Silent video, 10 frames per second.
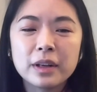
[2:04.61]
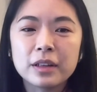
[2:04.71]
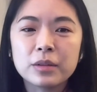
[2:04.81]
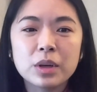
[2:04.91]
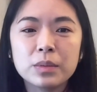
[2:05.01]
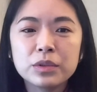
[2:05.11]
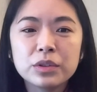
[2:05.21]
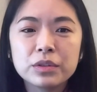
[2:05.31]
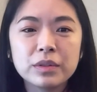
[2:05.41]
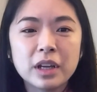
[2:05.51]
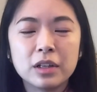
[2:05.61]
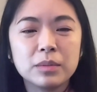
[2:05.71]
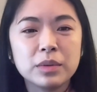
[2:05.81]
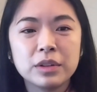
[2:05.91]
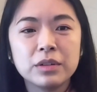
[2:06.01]
And we were able to grow that
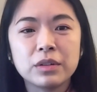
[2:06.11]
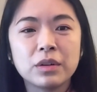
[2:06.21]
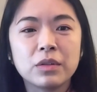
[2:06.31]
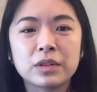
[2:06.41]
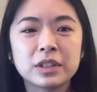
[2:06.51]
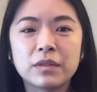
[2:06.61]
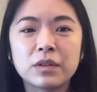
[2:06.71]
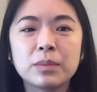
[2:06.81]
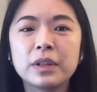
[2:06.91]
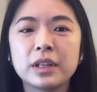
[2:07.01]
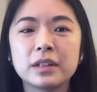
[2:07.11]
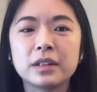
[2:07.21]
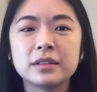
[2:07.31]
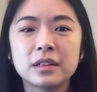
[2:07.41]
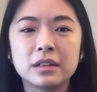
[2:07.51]
company to over several
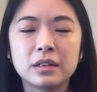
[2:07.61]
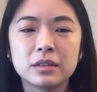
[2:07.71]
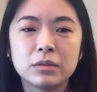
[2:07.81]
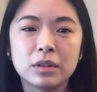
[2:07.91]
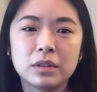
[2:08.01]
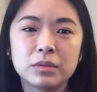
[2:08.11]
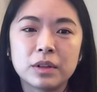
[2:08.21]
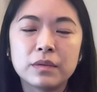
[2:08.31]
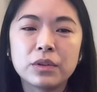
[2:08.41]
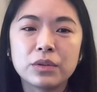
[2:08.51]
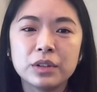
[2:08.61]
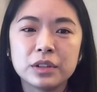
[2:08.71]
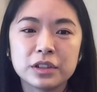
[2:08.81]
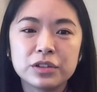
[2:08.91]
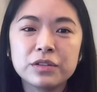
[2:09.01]
millions the revenue in
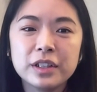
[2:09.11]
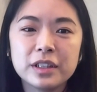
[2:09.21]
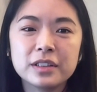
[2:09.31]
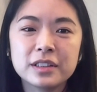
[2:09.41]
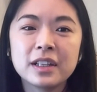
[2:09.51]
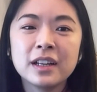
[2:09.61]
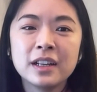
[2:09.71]
just 2 years.